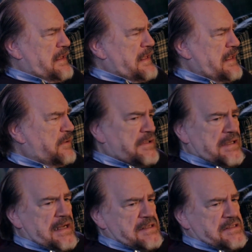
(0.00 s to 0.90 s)
killed the
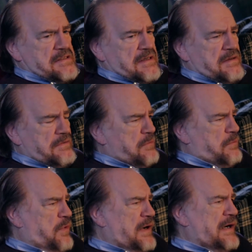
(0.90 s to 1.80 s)
taxi driver,
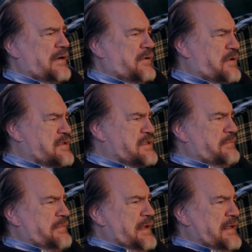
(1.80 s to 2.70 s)

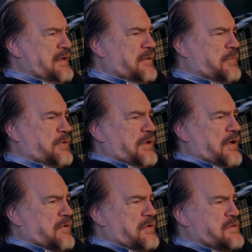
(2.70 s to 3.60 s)
ended up going
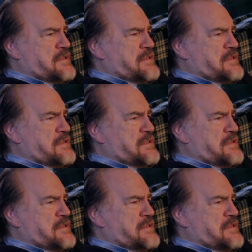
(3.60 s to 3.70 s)
across